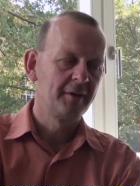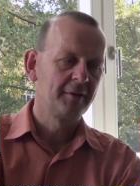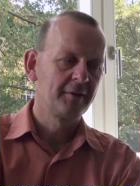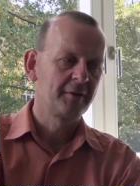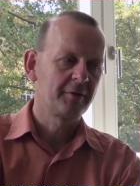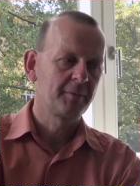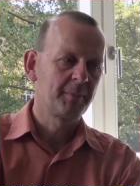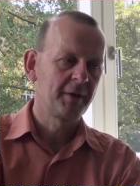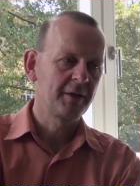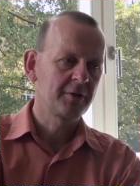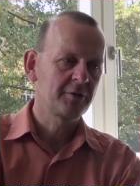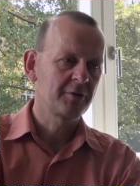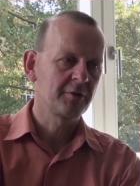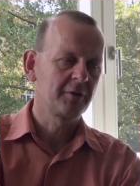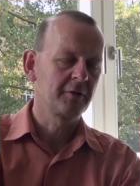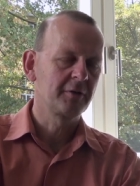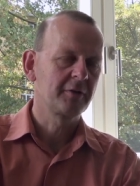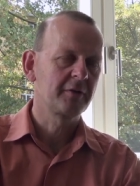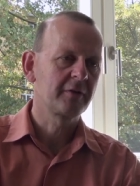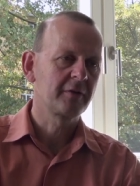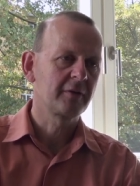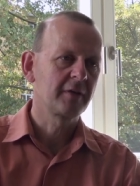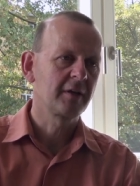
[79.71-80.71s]

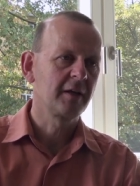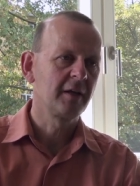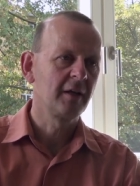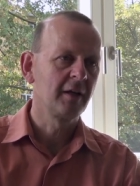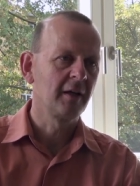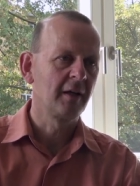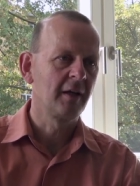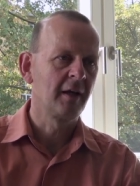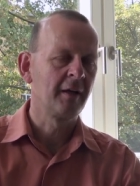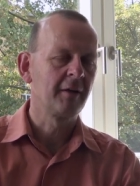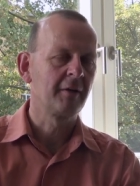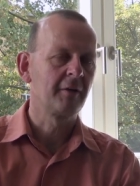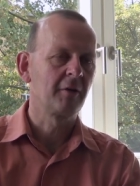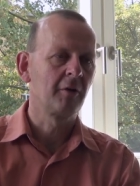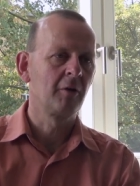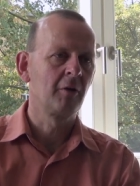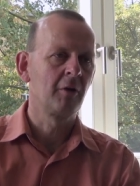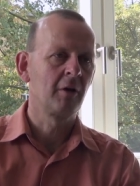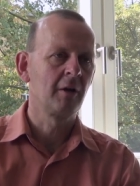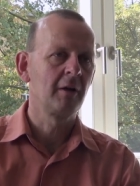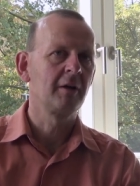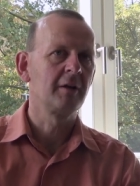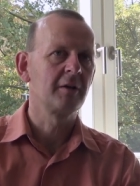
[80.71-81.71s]
special skill and
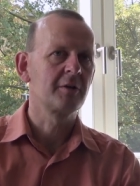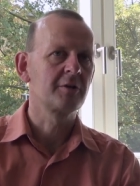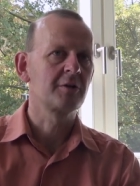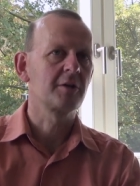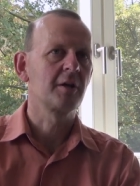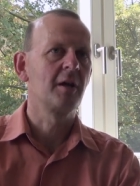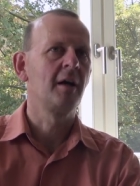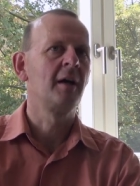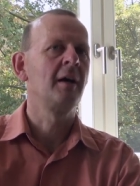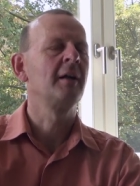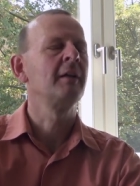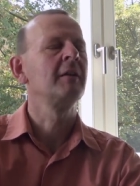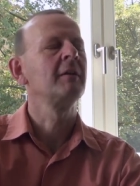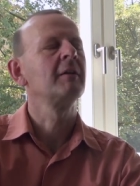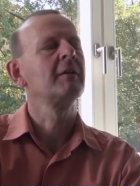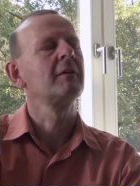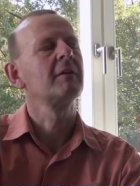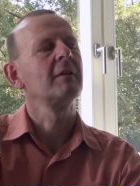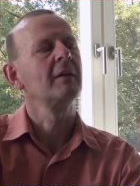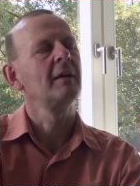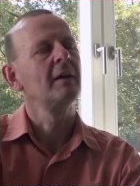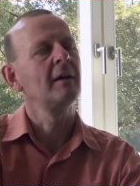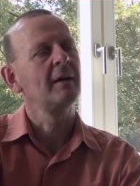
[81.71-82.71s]
knowledge
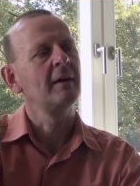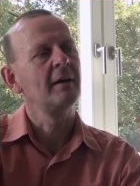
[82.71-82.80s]
and